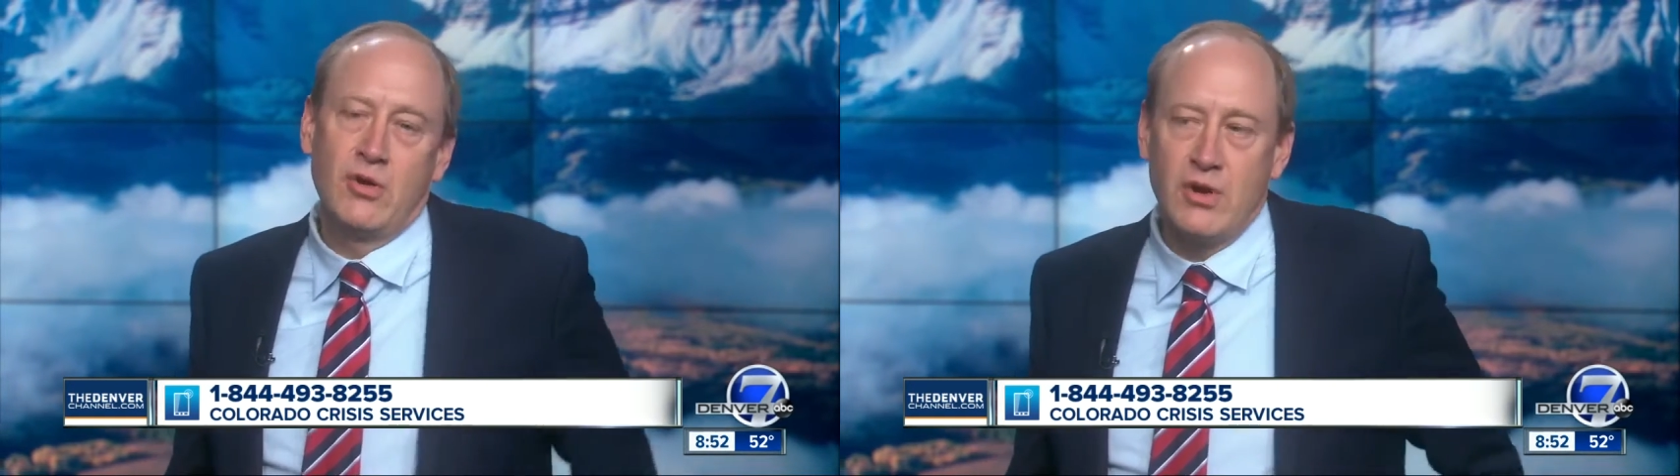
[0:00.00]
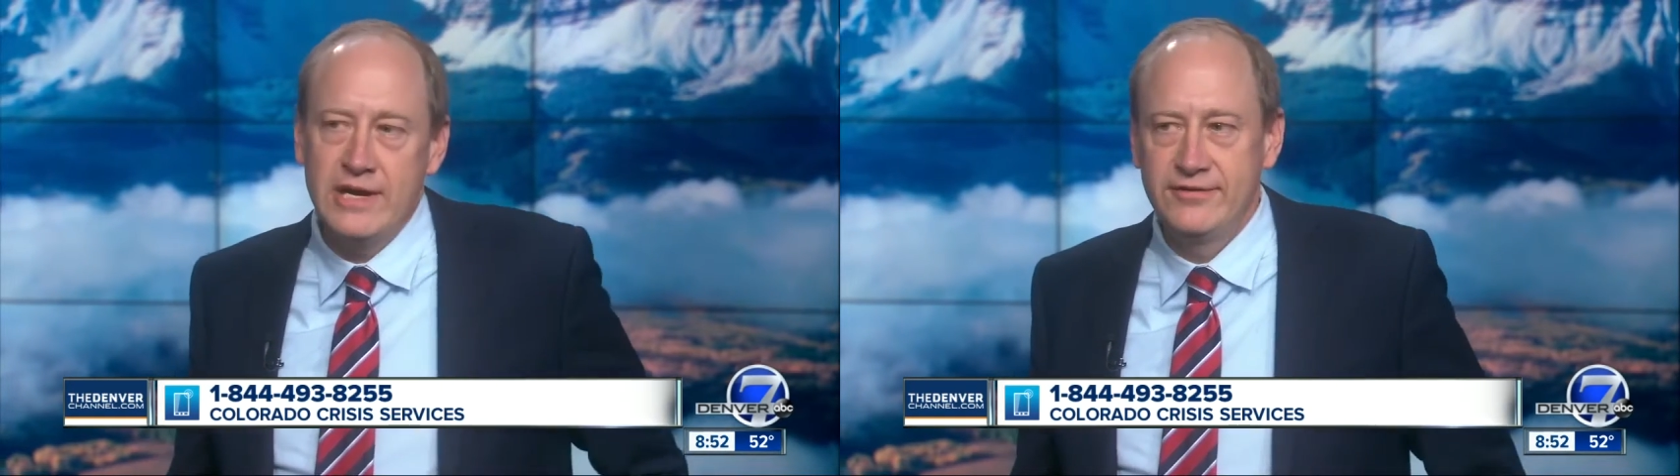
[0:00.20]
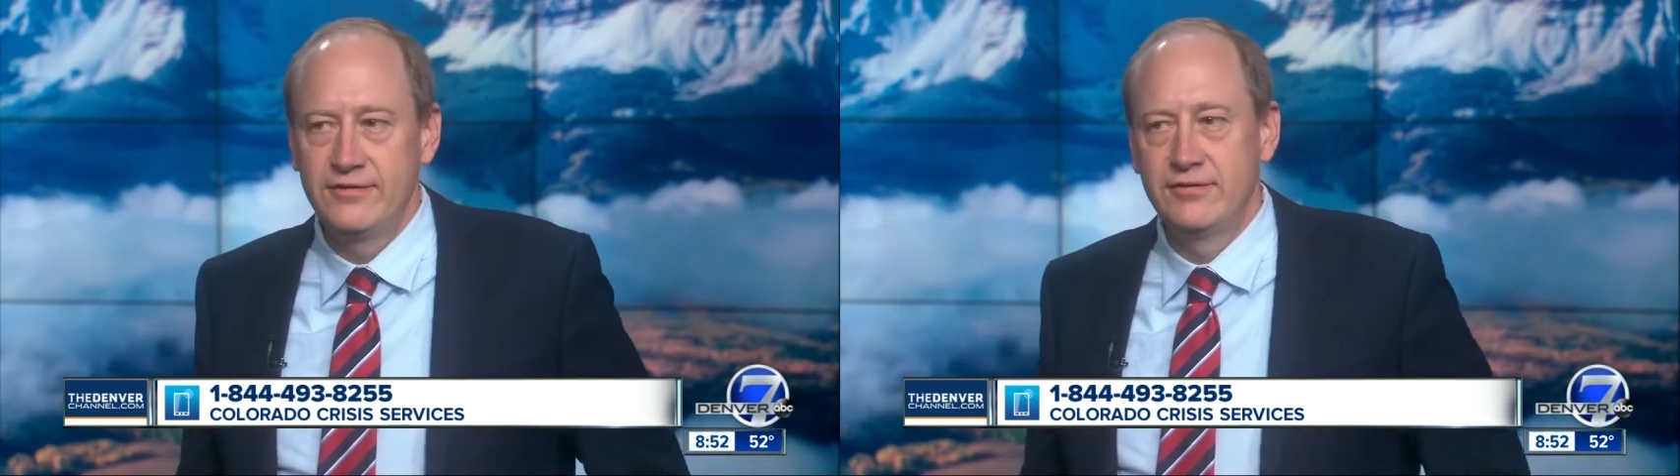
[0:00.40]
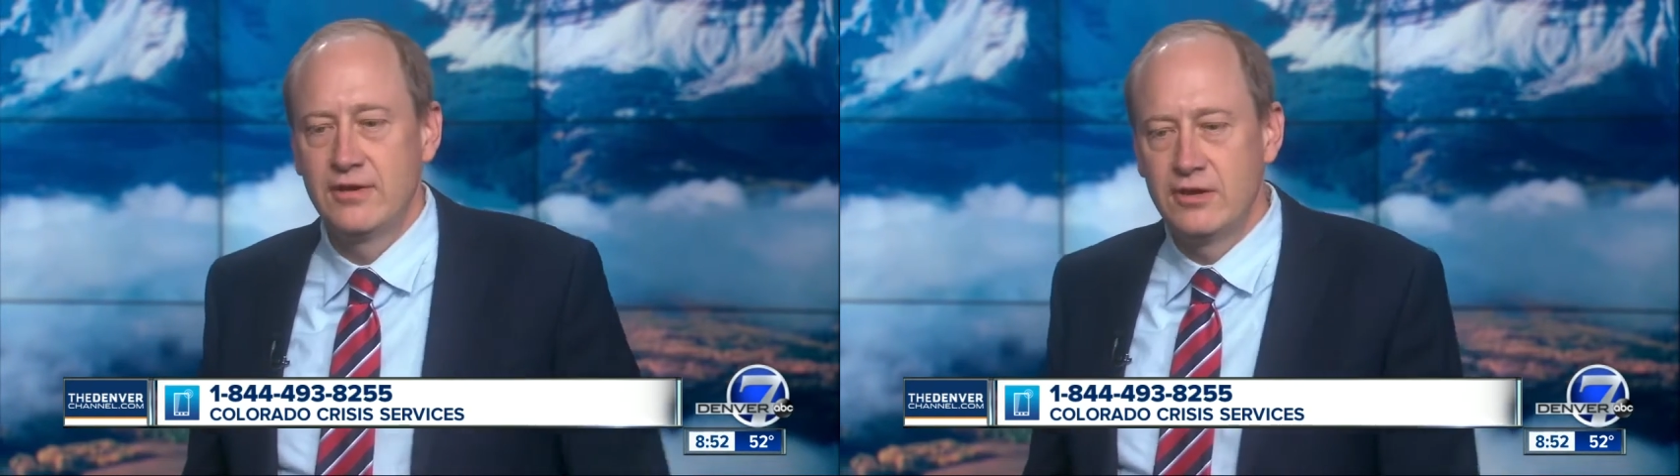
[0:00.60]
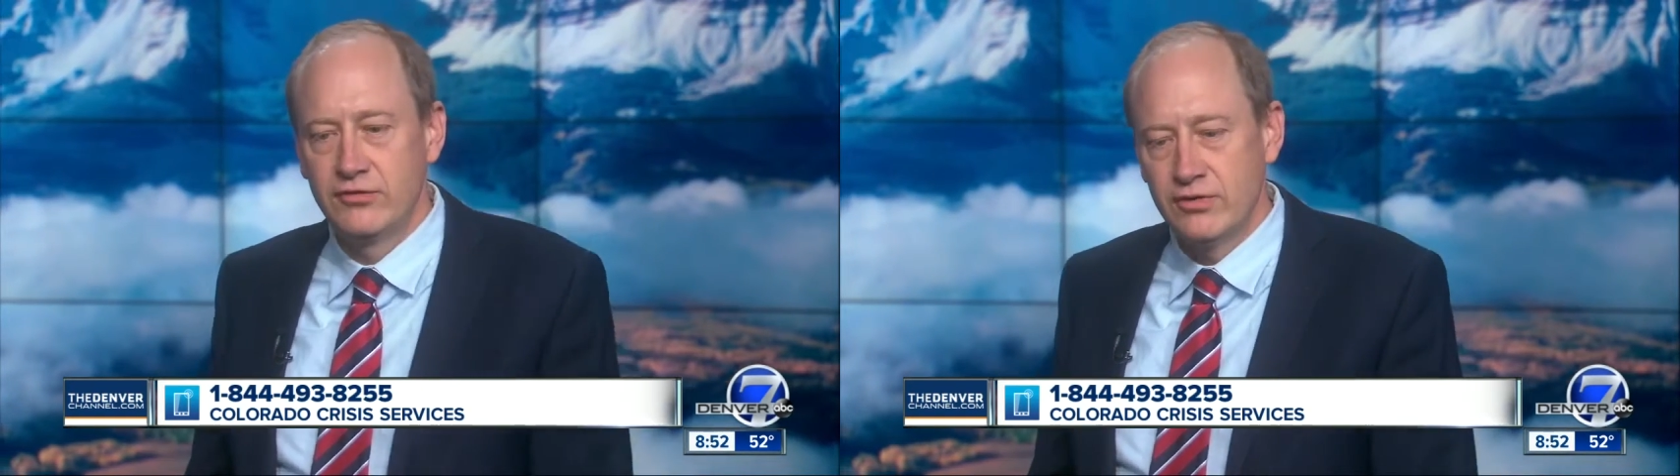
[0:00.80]
Crisis
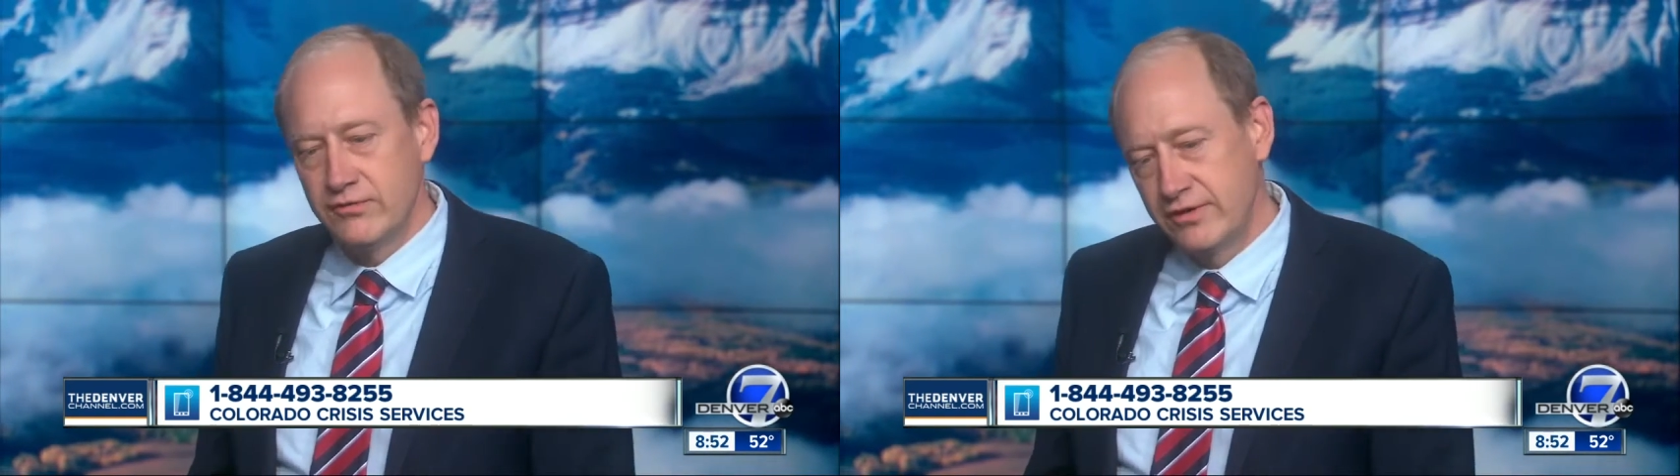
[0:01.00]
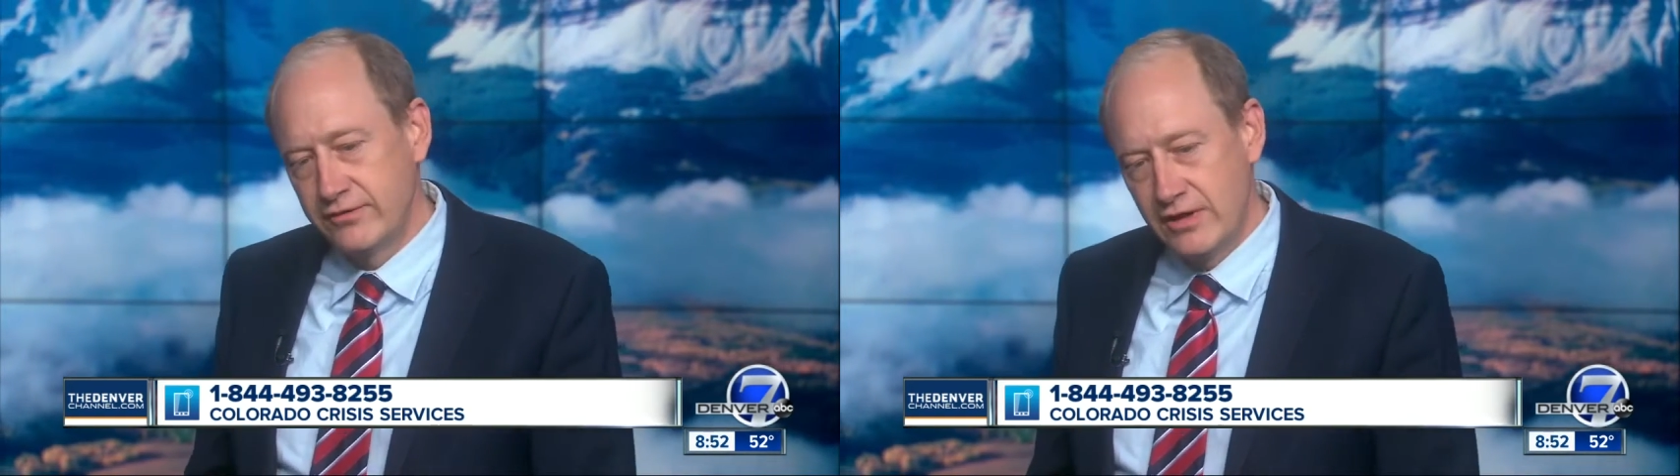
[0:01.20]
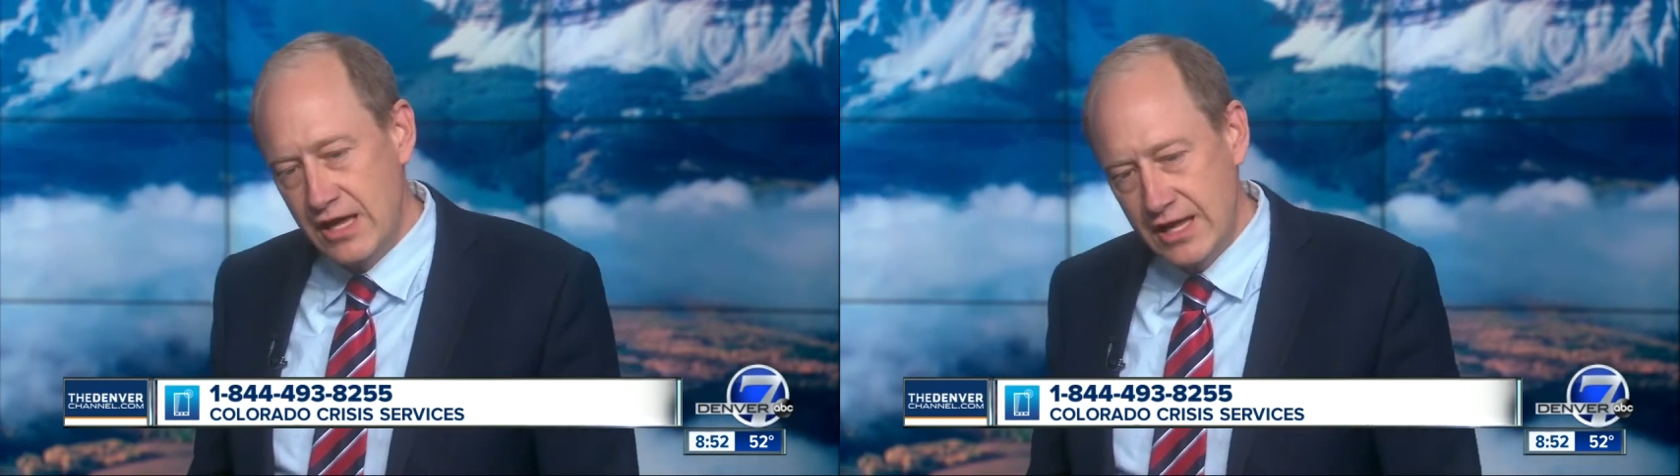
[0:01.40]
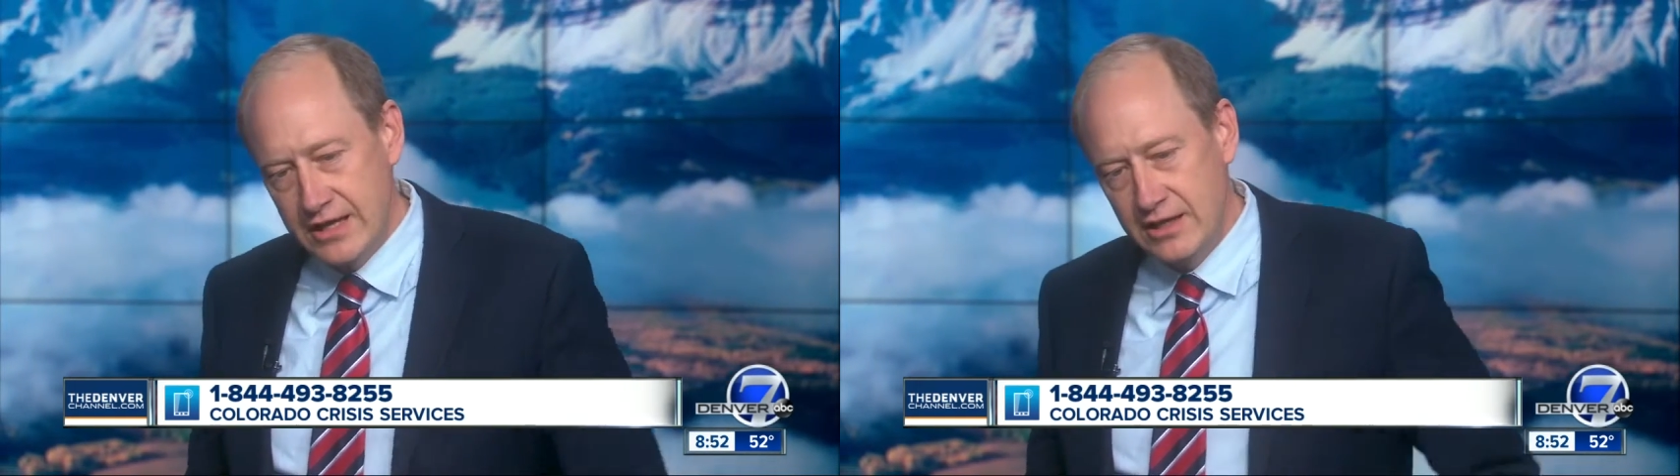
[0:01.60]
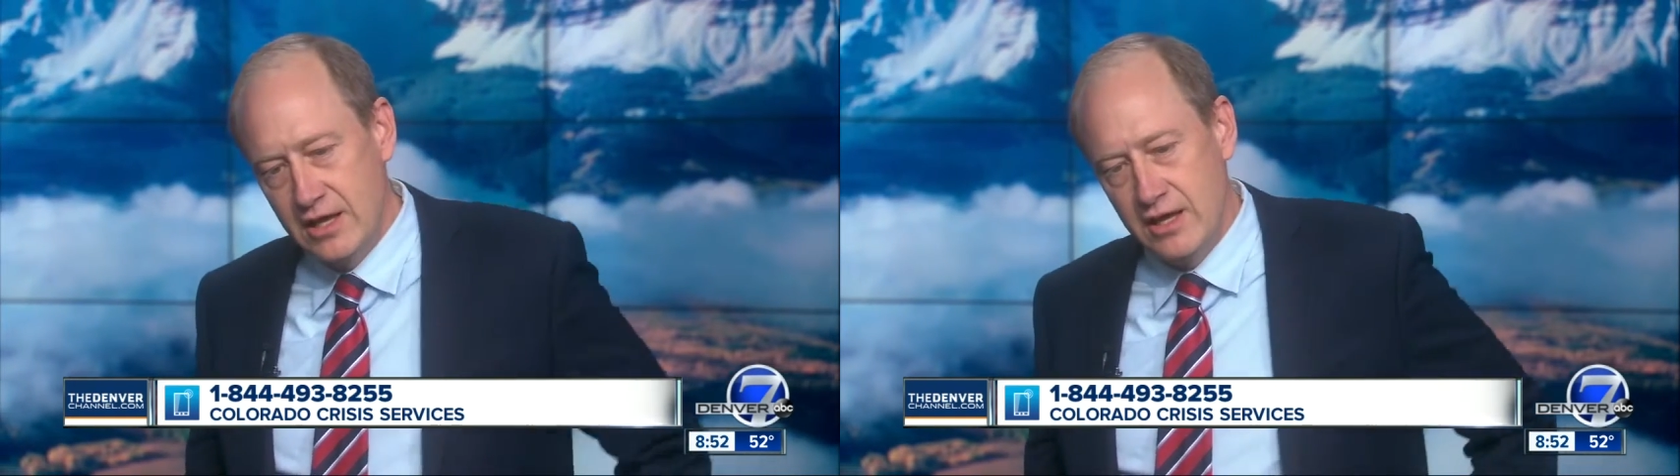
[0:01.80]
Service
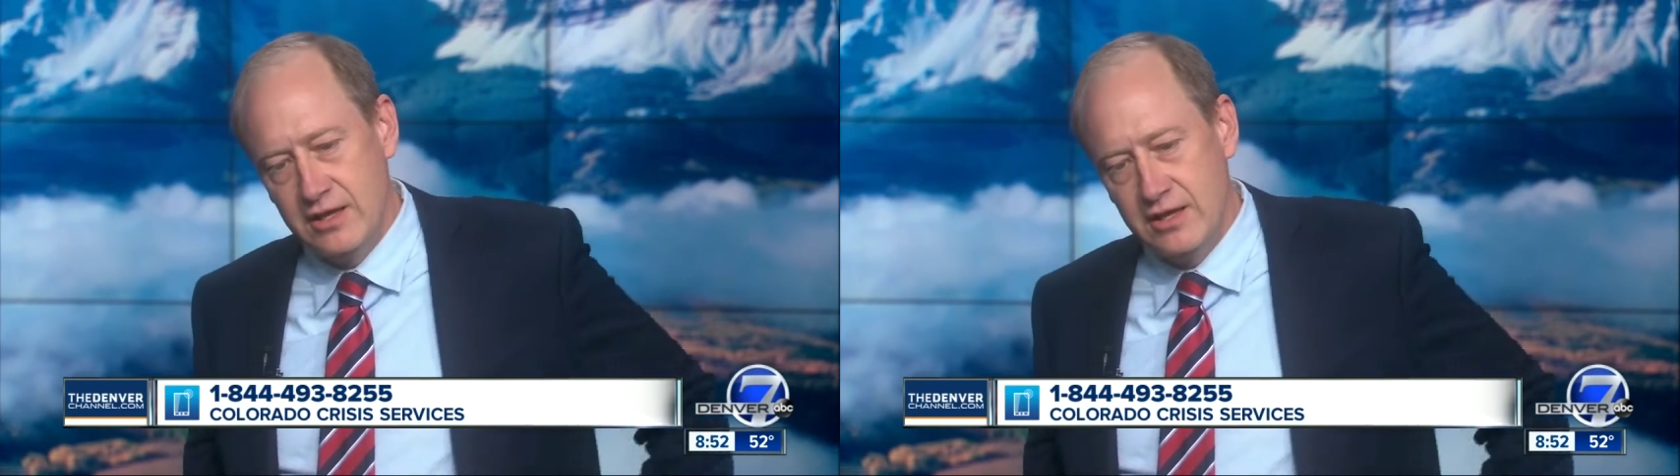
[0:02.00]
Line